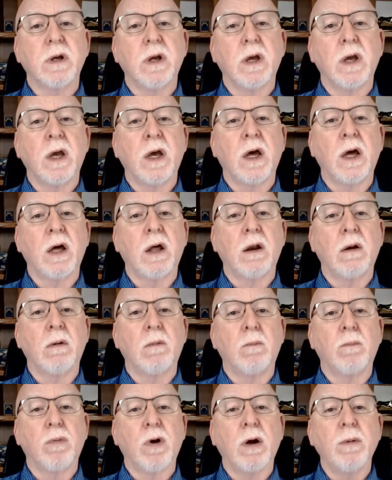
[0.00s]
and
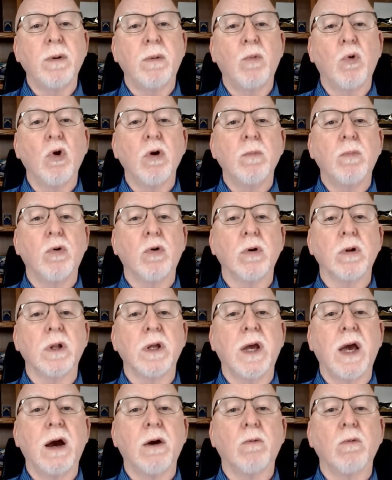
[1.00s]
probably more importantly,
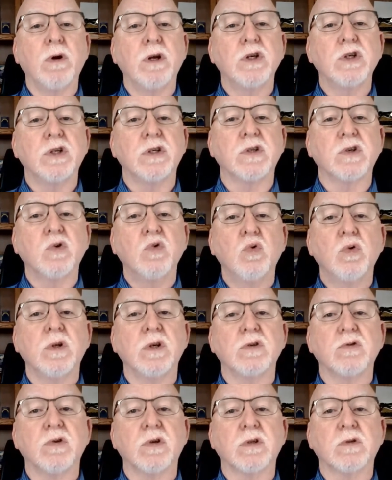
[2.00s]
outreach to school
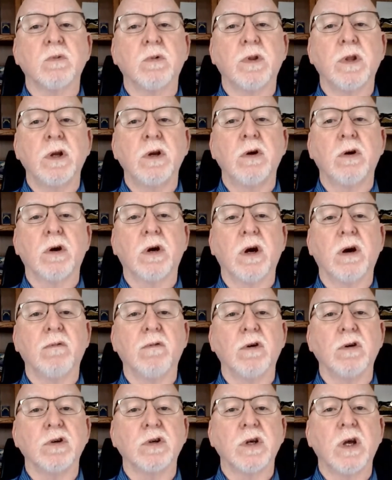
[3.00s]
districts within your
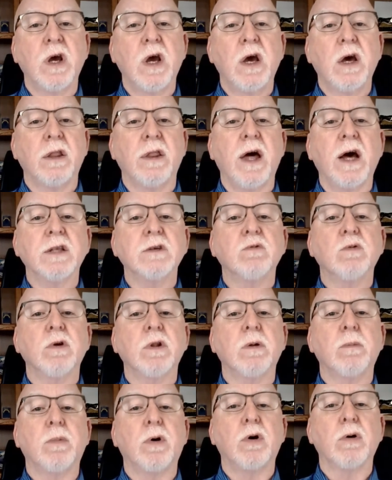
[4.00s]
coverage. That's where
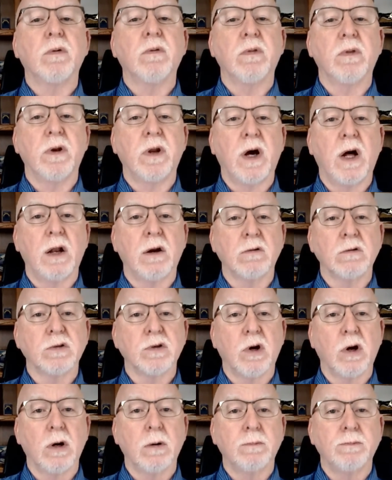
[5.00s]
the bulk of the dollars
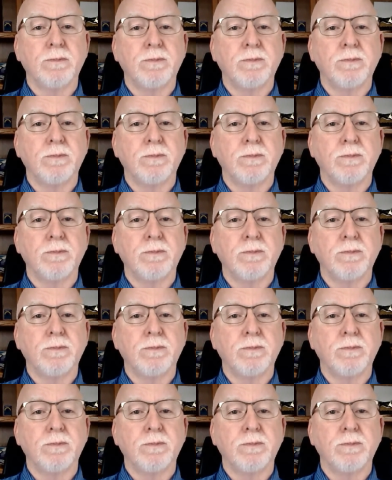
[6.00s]
are.